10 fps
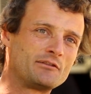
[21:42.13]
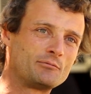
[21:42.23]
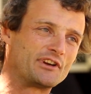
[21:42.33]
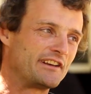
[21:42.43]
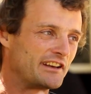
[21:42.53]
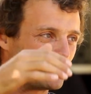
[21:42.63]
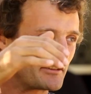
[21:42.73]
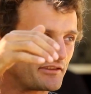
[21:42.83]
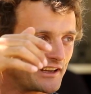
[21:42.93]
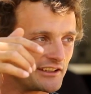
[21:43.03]
But I never
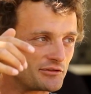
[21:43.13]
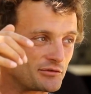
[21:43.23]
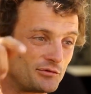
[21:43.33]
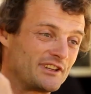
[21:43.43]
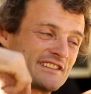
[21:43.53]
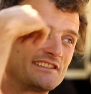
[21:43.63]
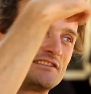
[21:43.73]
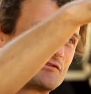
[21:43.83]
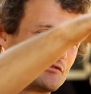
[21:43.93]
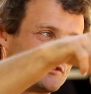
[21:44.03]
find to
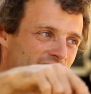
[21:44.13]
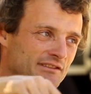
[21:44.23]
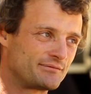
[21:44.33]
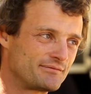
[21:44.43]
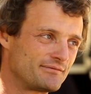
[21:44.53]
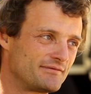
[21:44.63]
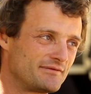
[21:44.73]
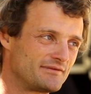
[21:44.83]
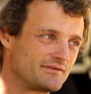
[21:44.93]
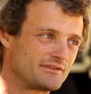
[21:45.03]
exit from there,
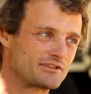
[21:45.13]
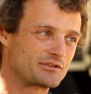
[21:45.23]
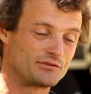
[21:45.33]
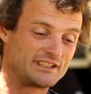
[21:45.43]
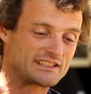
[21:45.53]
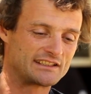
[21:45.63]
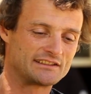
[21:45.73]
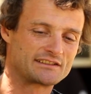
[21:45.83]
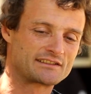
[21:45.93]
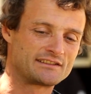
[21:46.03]
so they
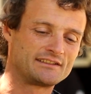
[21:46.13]
change.